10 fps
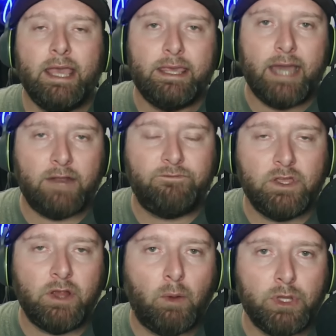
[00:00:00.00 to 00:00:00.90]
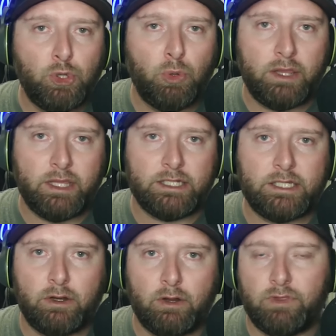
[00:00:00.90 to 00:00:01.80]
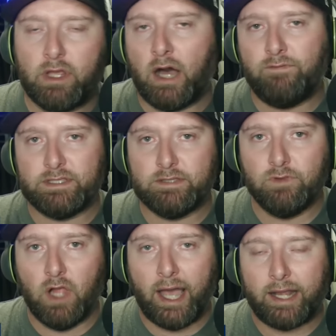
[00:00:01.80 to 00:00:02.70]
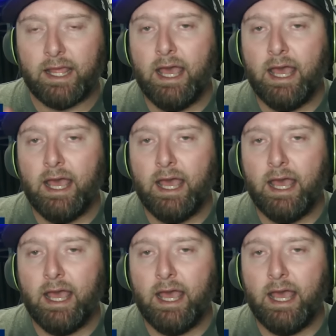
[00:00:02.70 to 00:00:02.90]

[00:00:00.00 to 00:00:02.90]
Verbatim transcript: You got to figure out what you're doing on the interior of the offensive line.